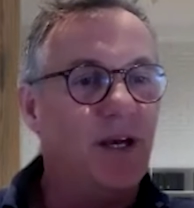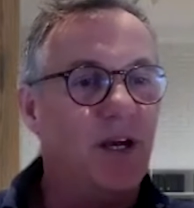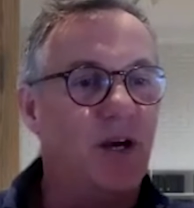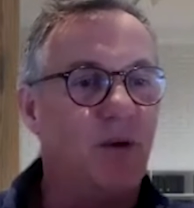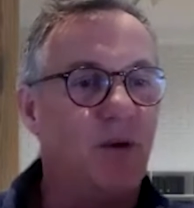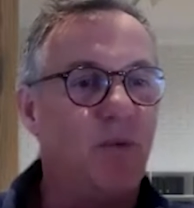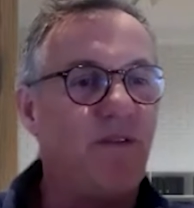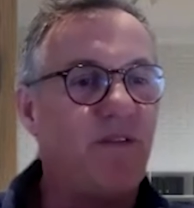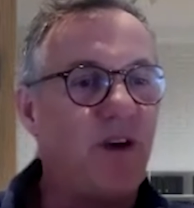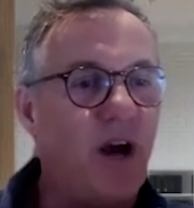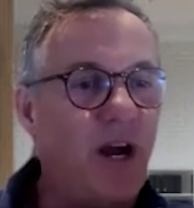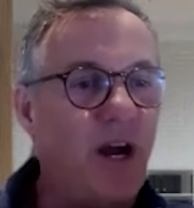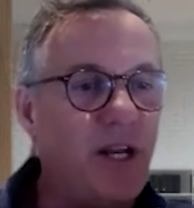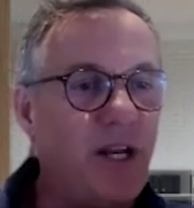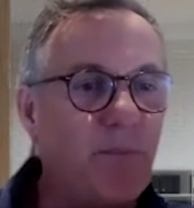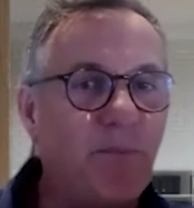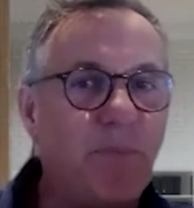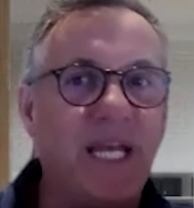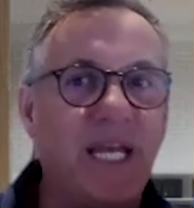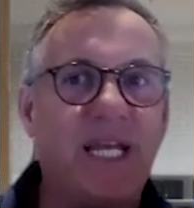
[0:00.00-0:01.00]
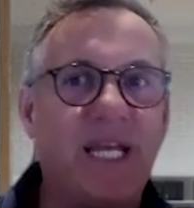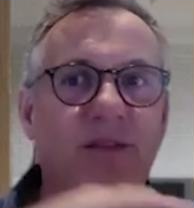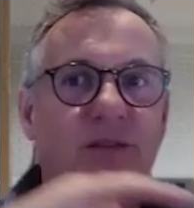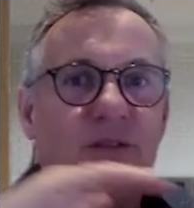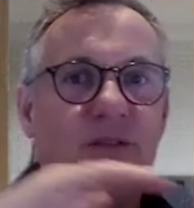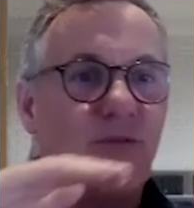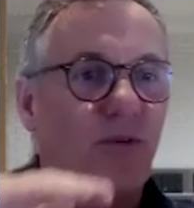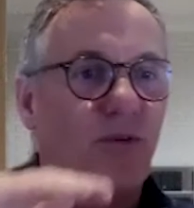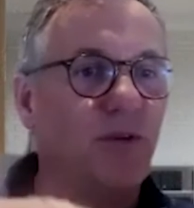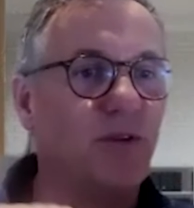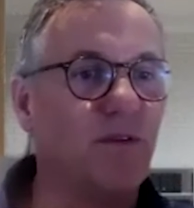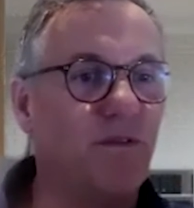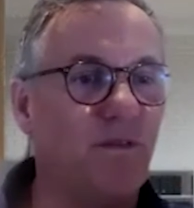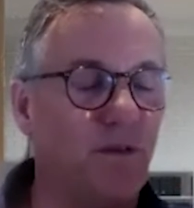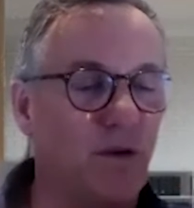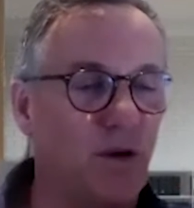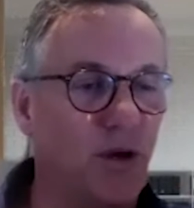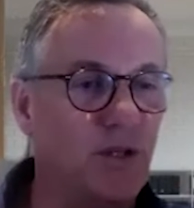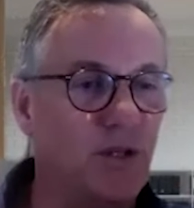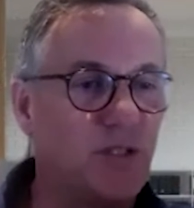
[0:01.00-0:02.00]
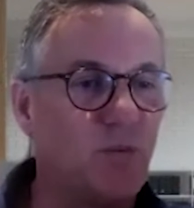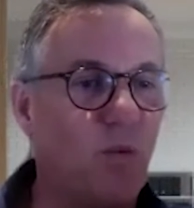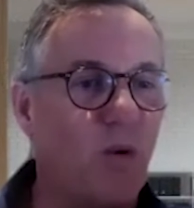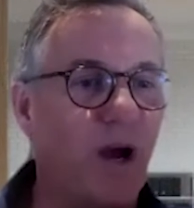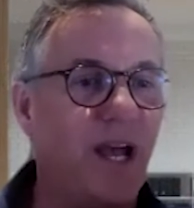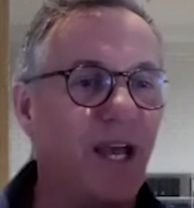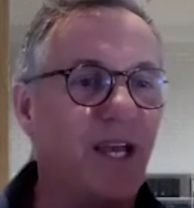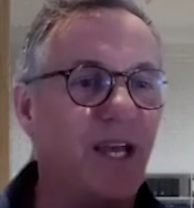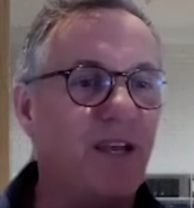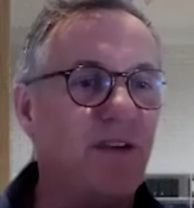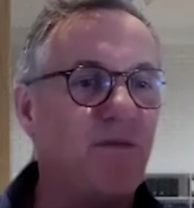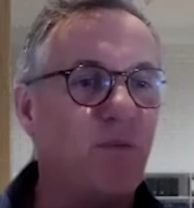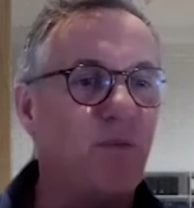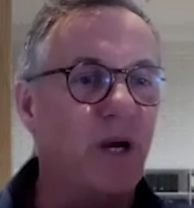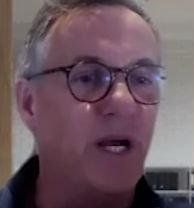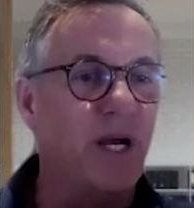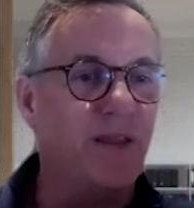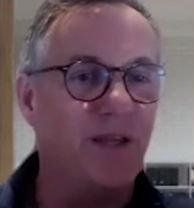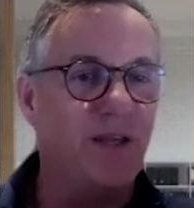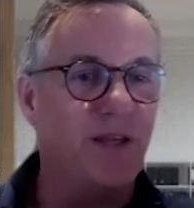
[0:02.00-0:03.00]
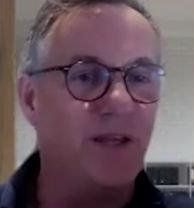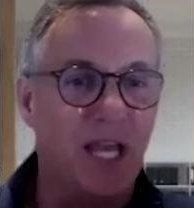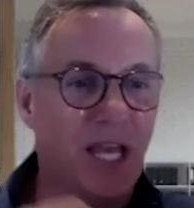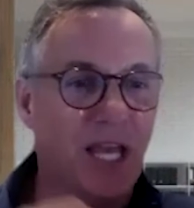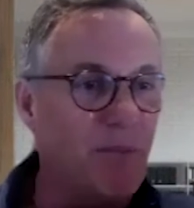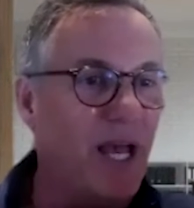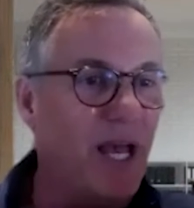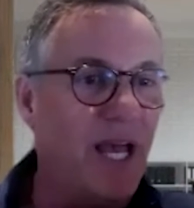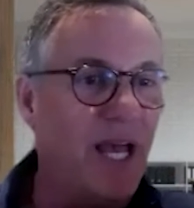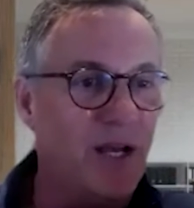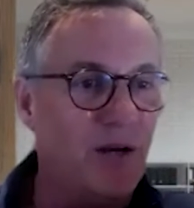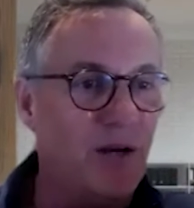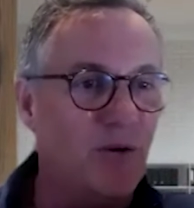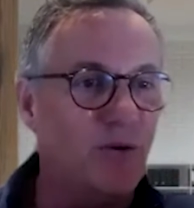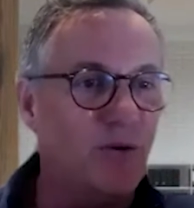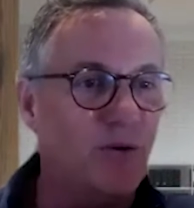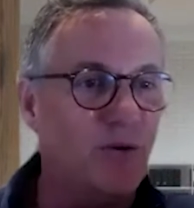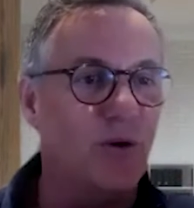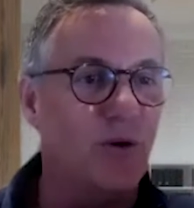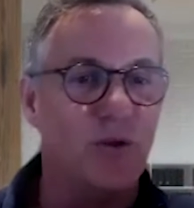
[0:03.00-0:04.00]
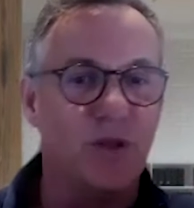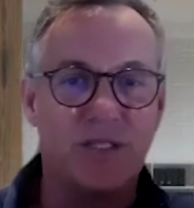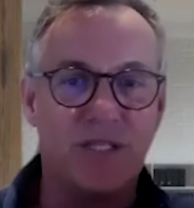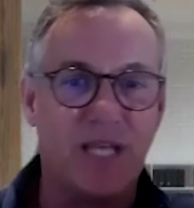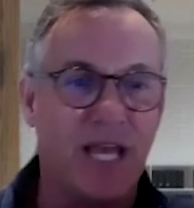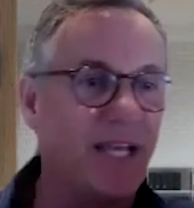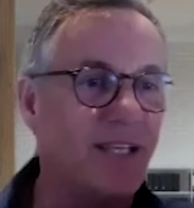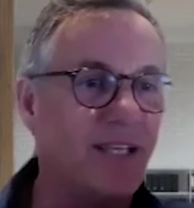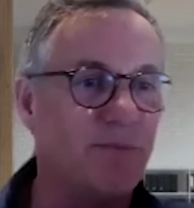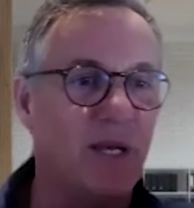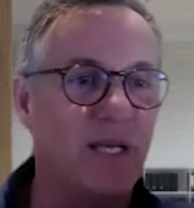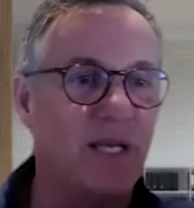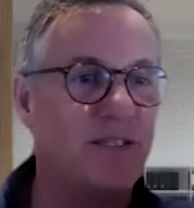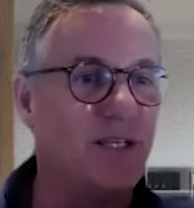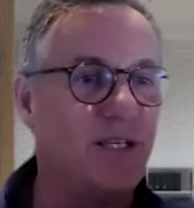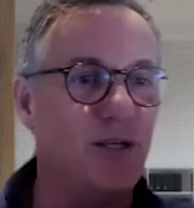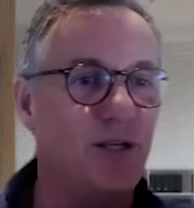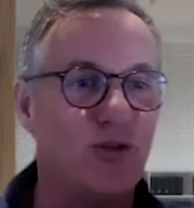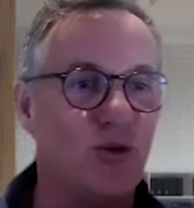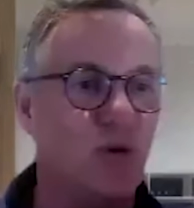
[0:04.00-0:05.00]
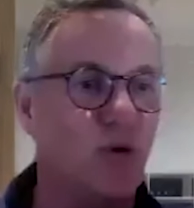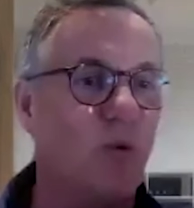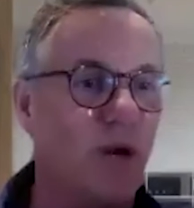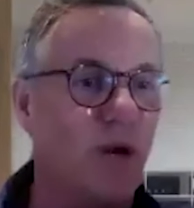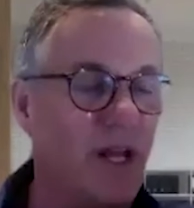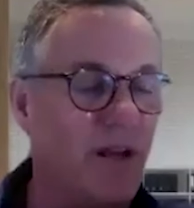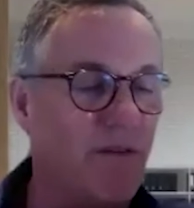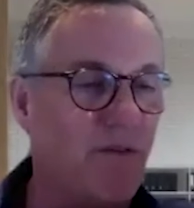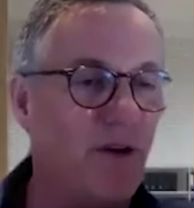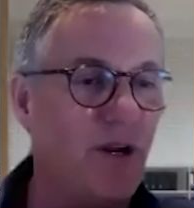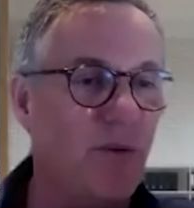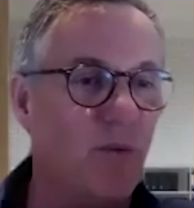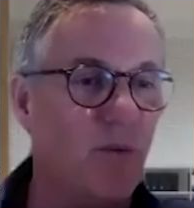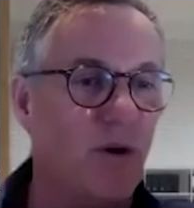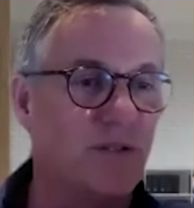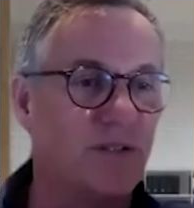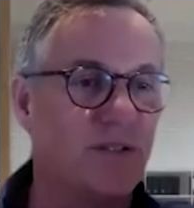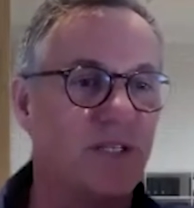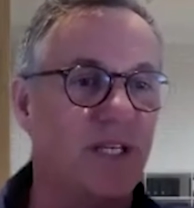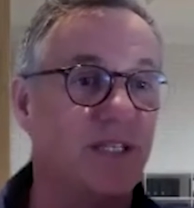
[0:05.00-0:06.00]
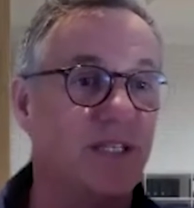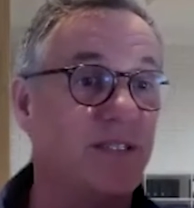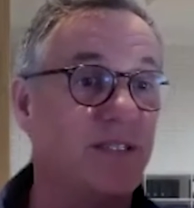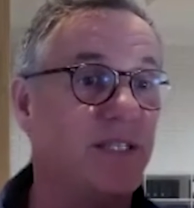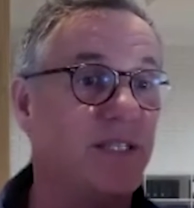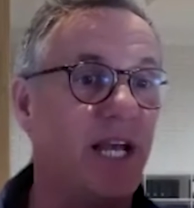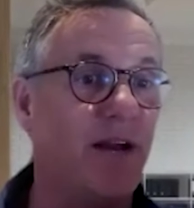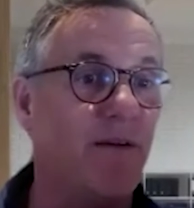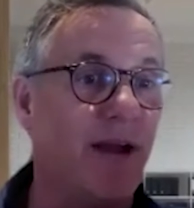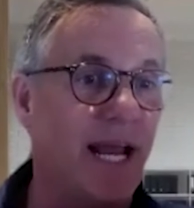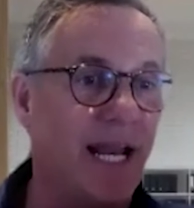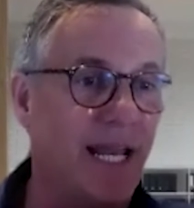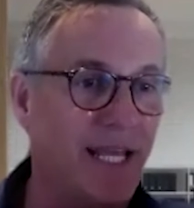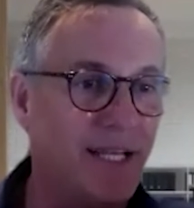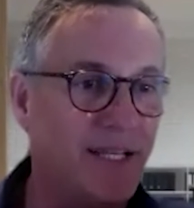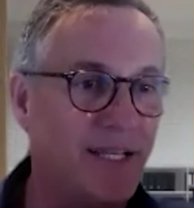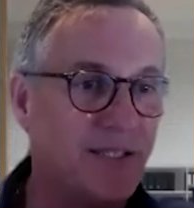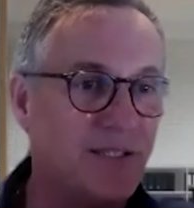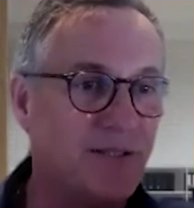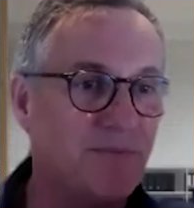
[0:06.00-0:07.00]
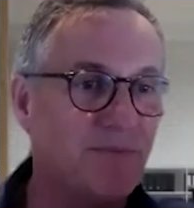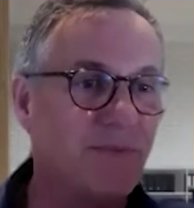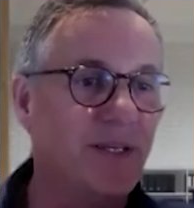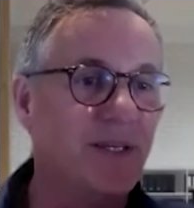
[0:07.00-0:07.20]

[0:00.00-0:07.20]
And we've kind of been through the first wave where the email or the text message or whatever it was says, Dear Alex.